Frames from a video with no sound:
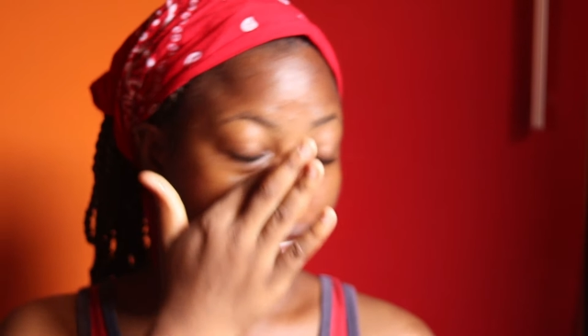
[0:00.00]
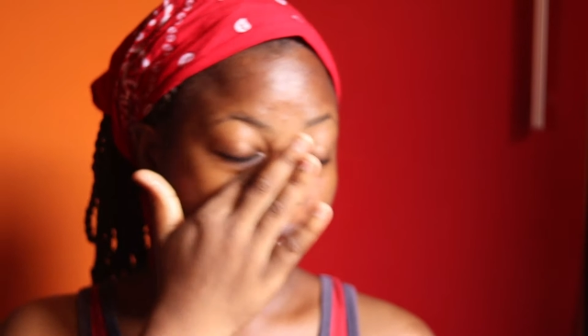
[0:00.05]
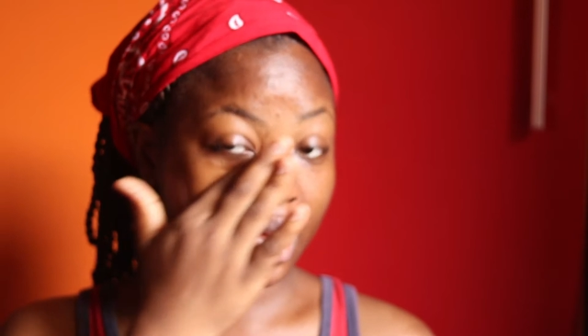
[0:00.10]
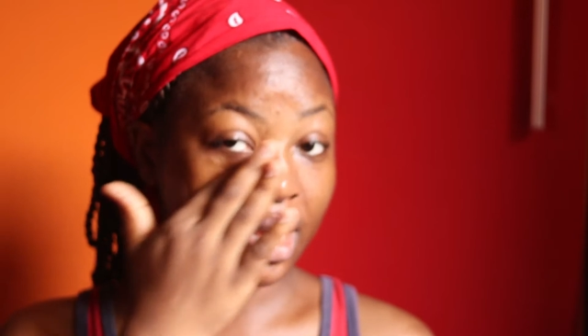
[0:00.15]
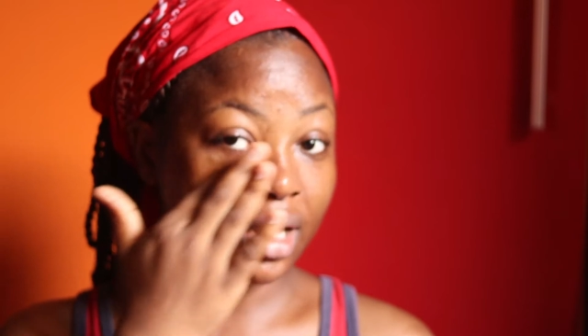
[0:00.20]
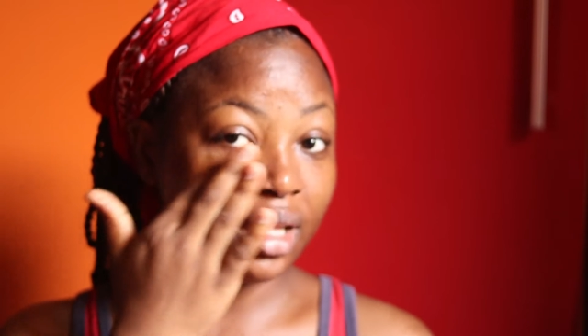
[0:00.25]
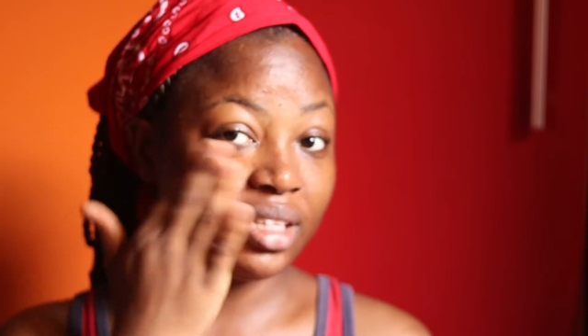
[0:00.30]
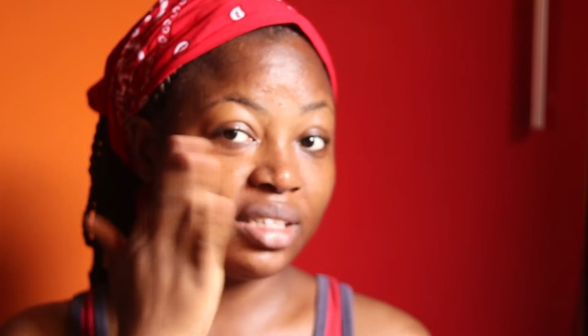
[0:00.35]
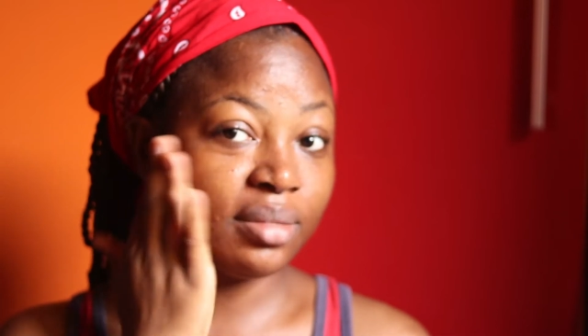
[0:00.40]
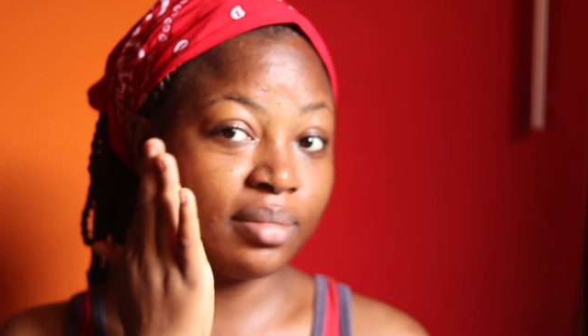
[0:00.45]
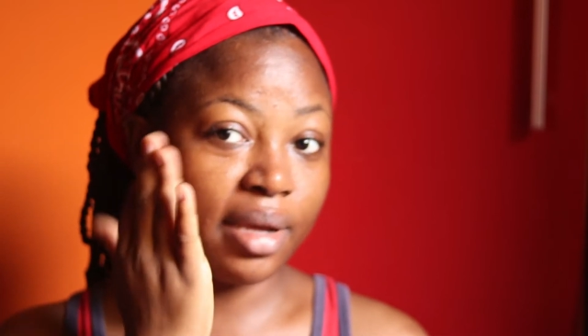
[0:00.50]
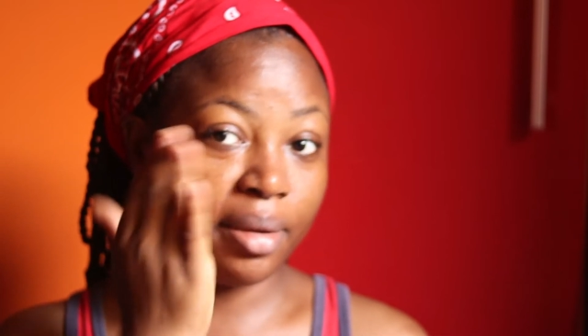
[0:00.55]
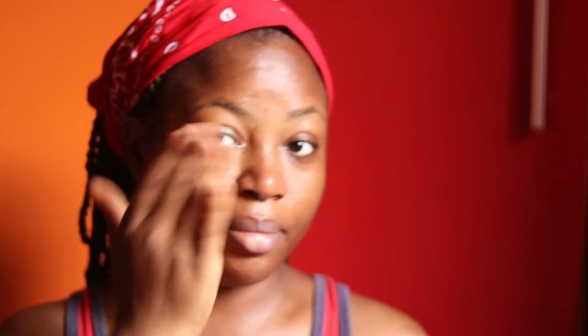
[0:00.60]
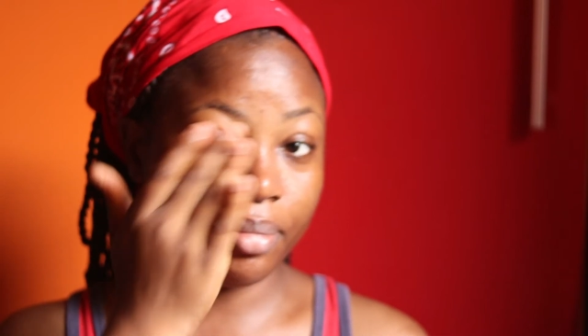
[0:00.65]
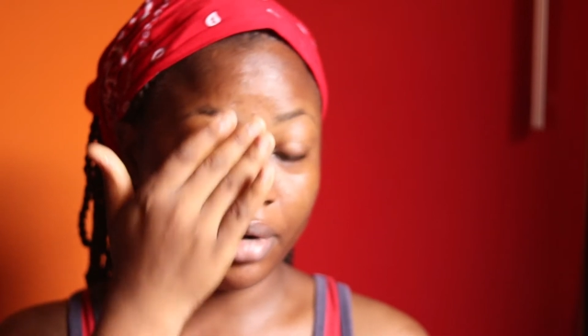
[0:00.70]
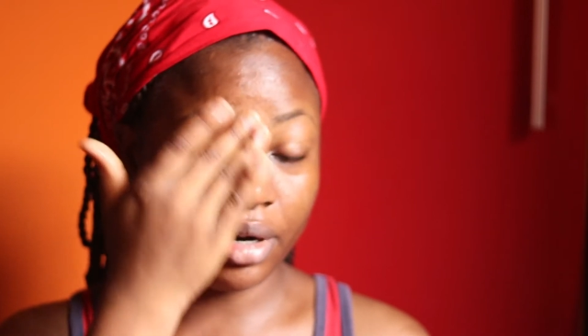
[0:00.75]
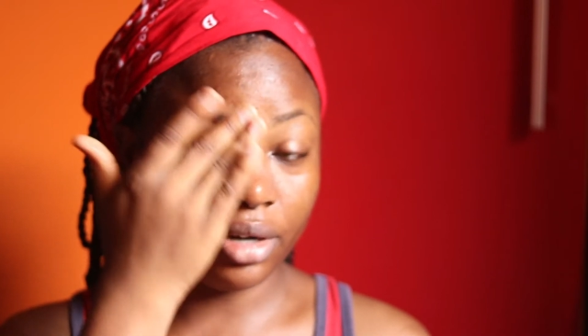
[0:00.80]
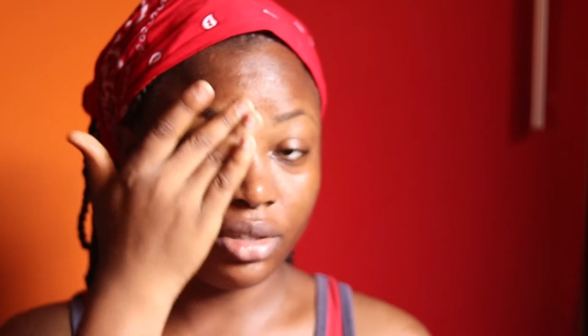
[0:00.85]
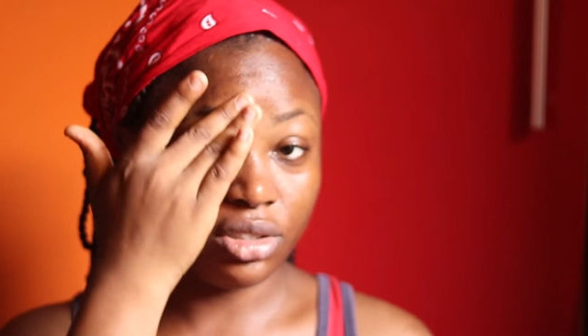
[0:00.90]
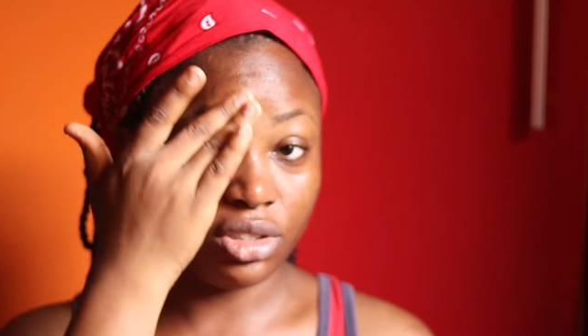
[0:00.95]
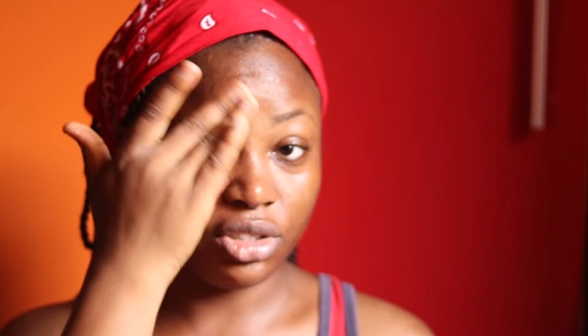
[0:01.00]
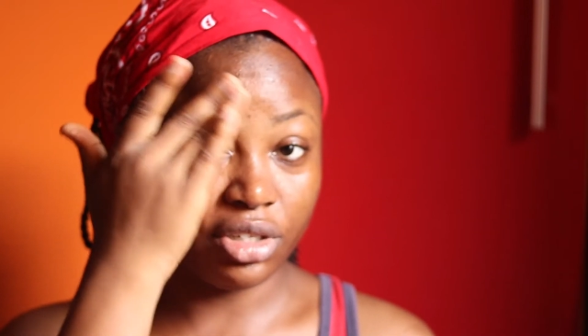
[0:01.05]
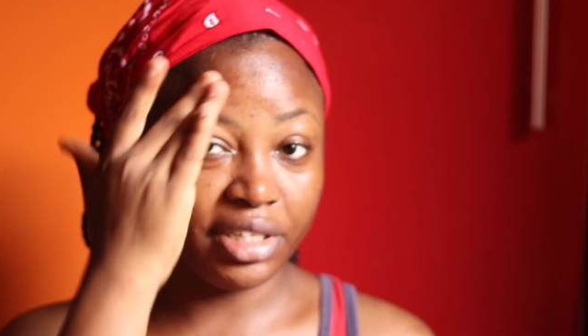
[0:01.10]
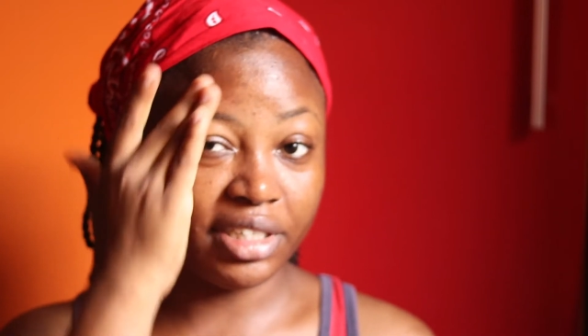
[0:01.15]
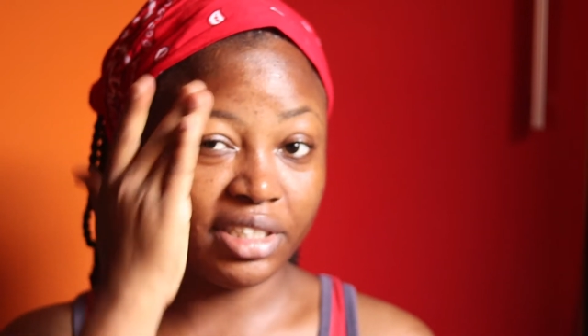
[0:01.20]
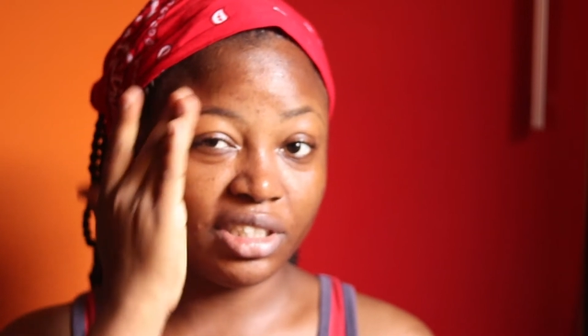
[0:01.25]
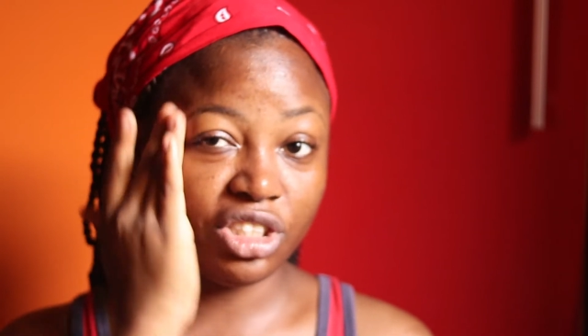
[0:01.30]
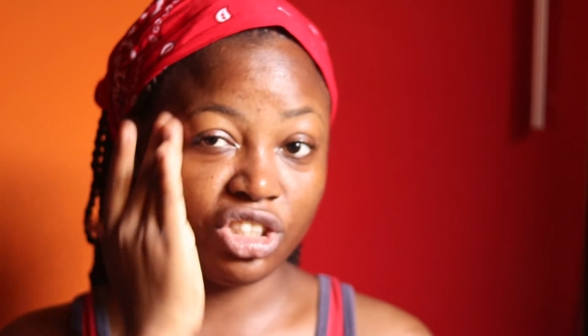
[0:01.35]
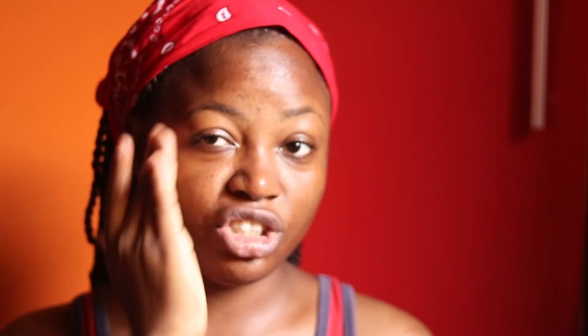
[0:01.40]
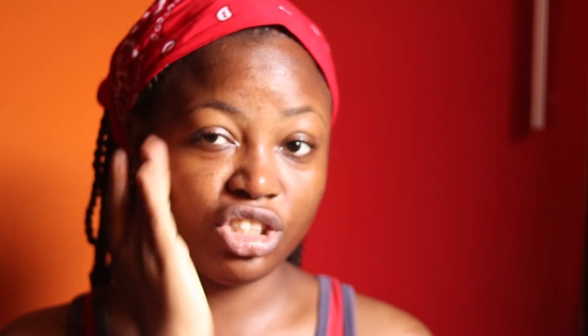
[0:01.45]
You can see my brows is
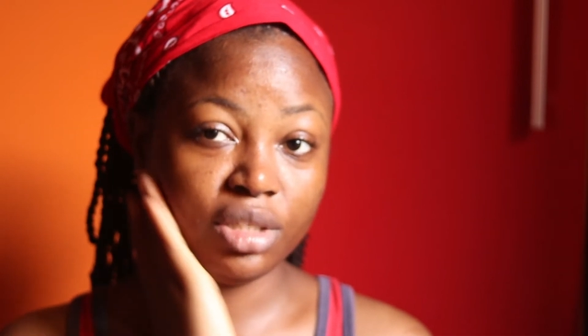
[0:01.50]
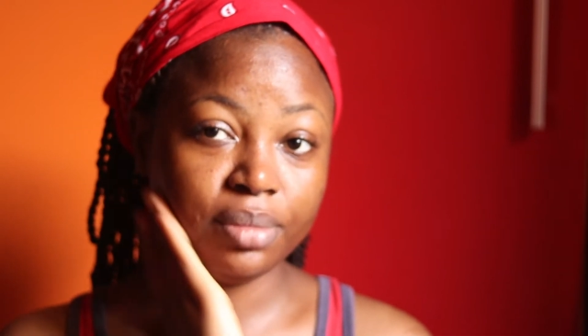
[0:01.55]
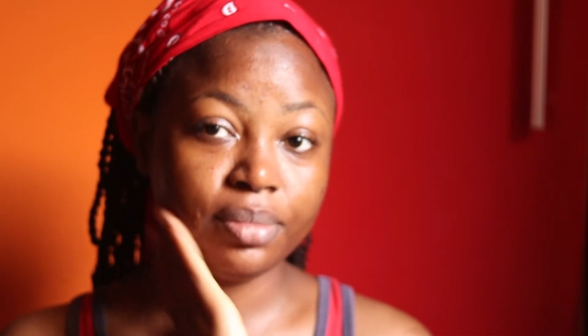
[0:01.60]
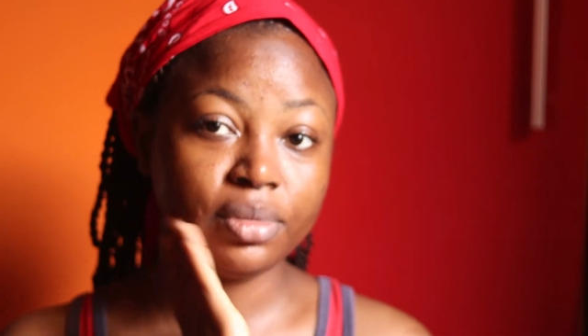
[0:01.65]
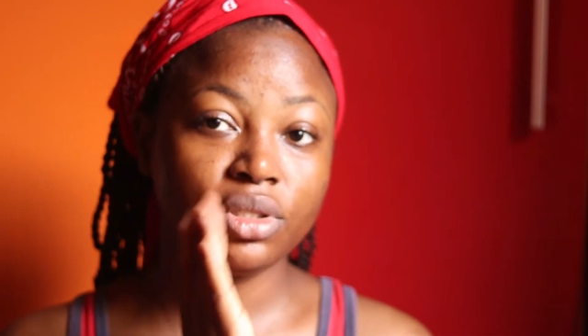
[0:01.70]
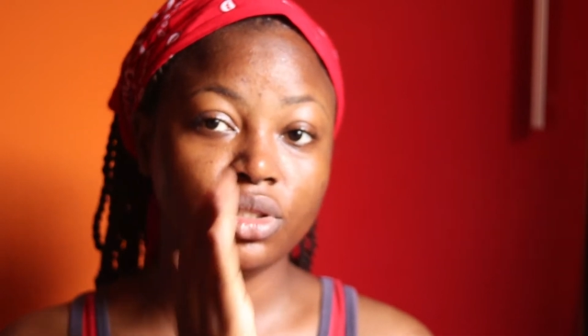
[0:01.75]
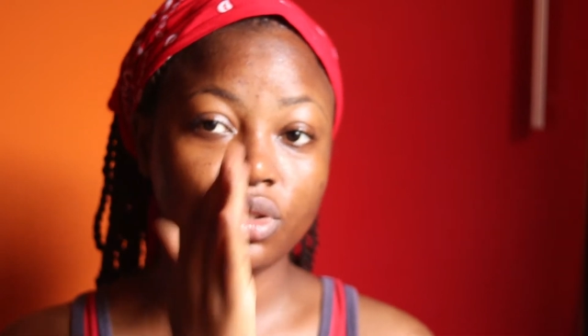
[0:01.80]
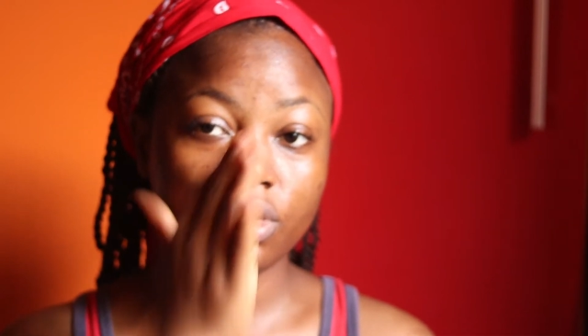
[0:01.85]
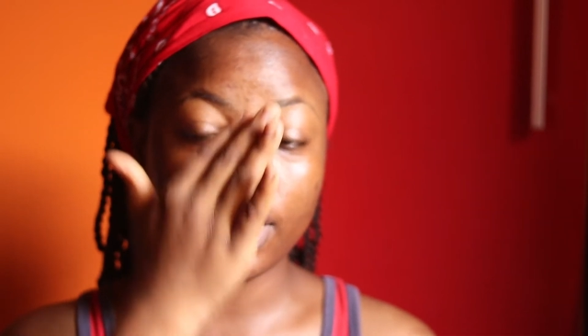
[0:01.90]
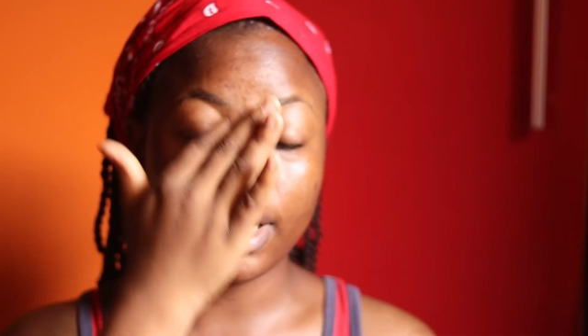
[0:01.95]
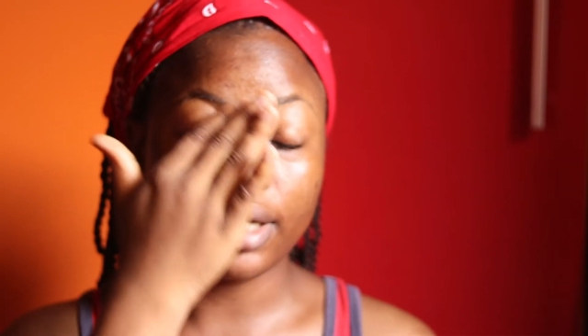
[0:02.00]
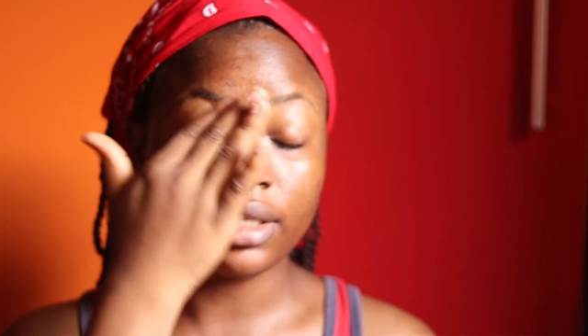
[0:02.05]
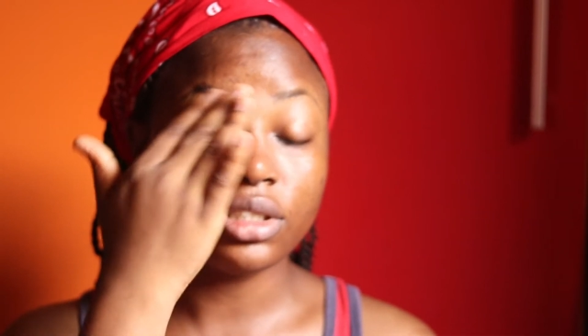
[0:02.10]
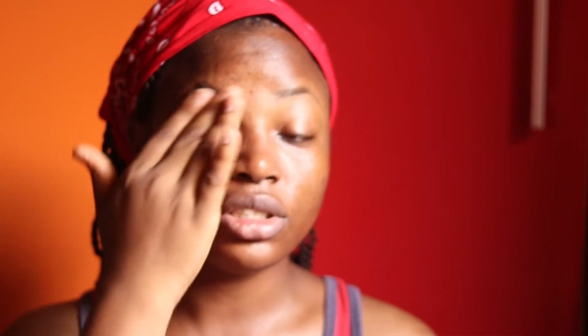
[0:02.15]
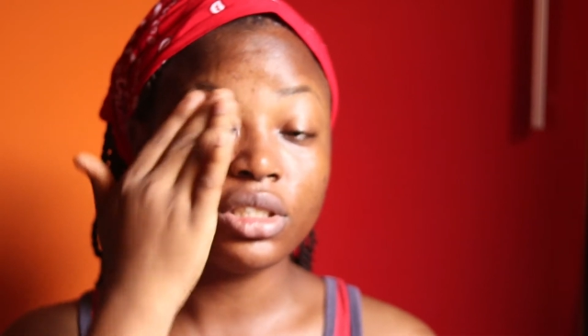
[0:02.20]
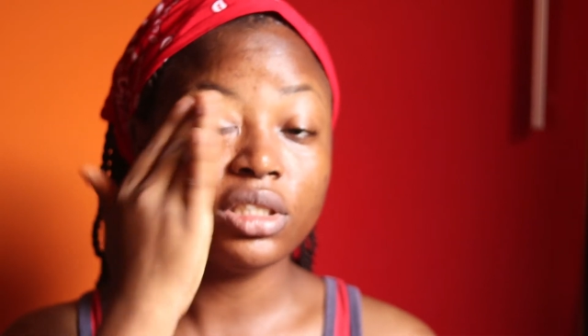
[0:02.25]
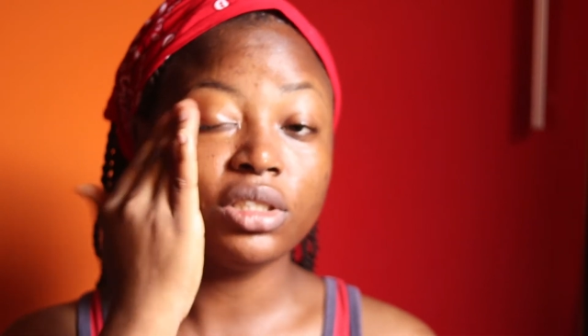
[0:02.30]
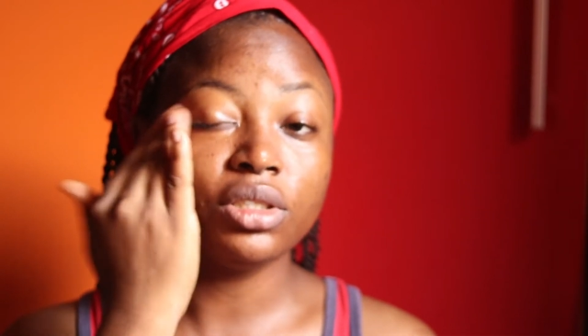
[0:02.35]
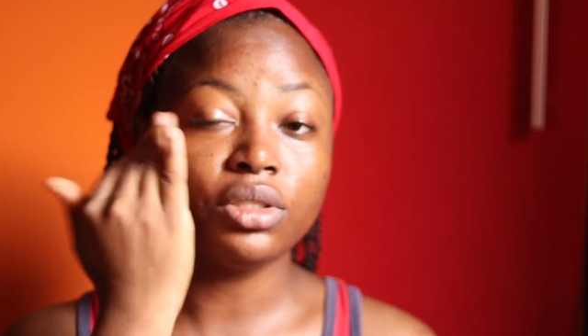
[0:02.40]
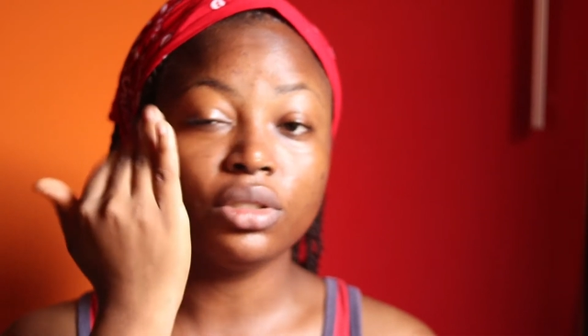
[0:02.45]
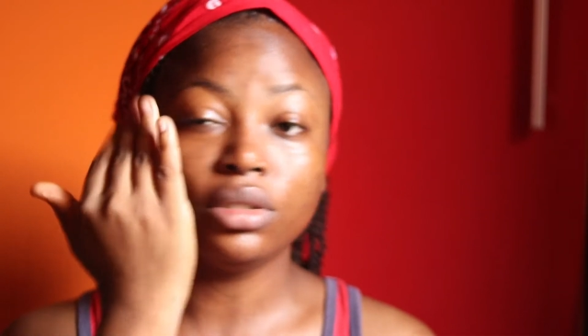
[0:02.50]
already shaped, so I actually